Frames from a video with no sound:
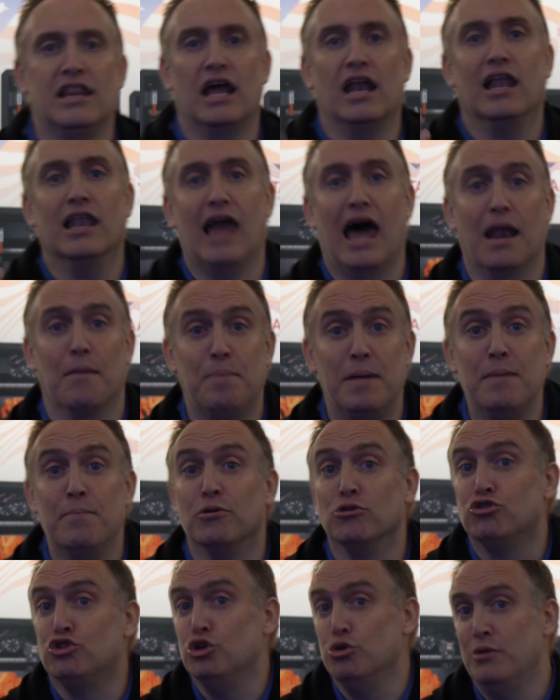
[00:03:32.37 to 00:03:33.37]
that a lot of
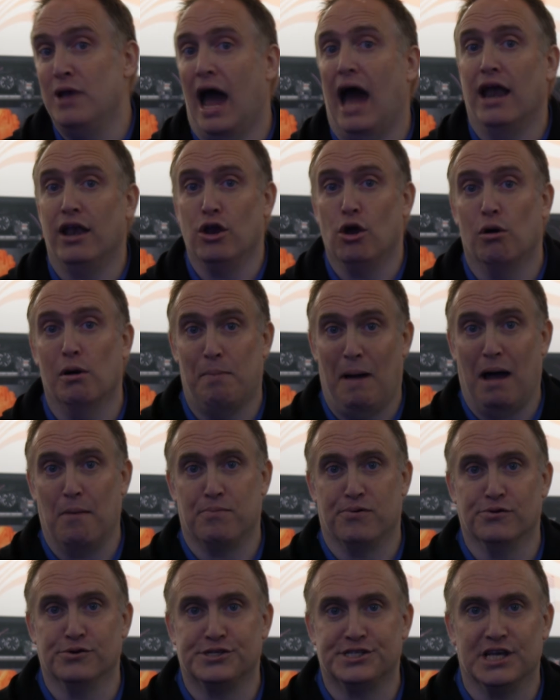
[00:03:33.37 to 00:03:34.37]
people do not know
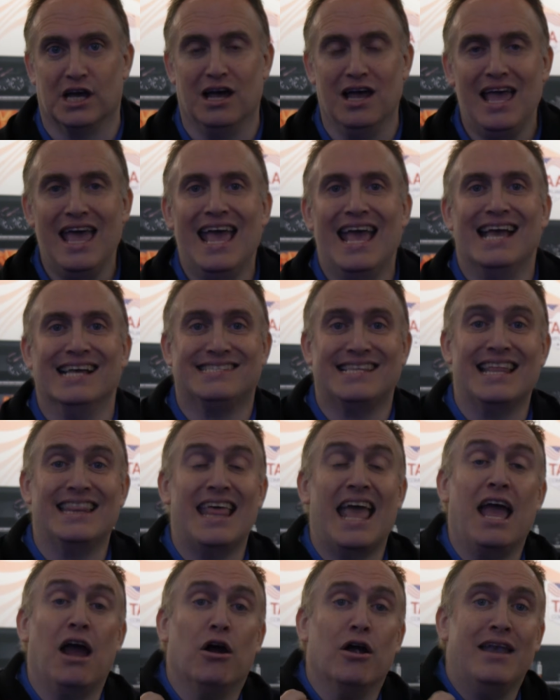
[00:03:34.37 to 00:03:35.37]
about Prusa is that
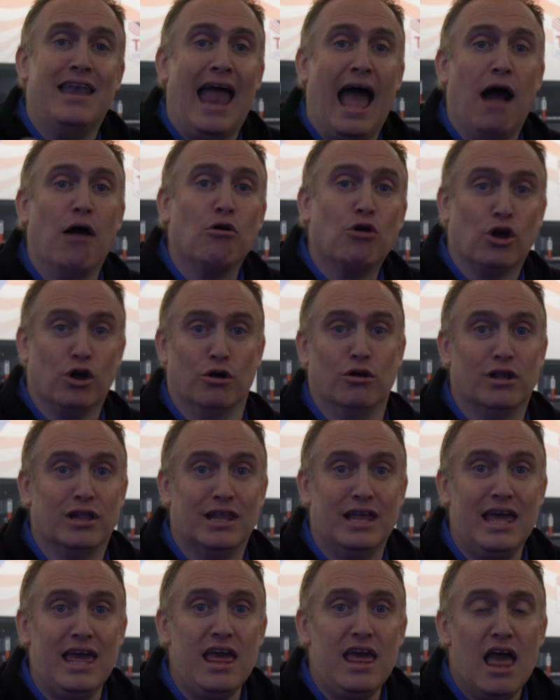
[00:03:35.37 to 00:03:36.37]
they are now
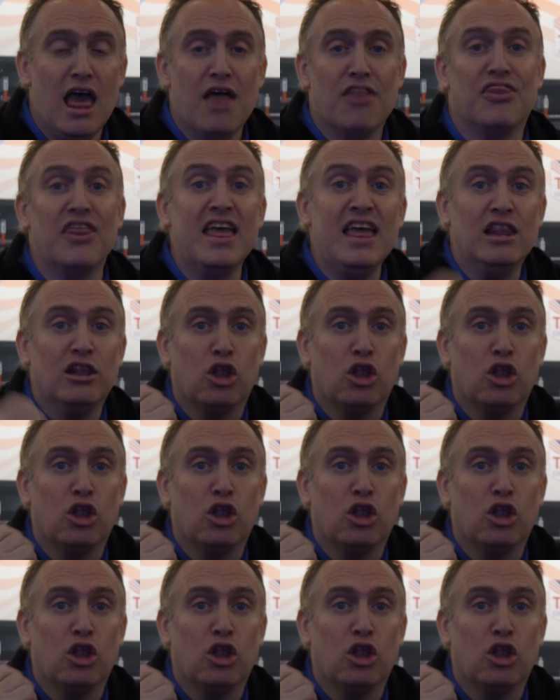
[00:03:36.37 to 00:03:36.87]
currently the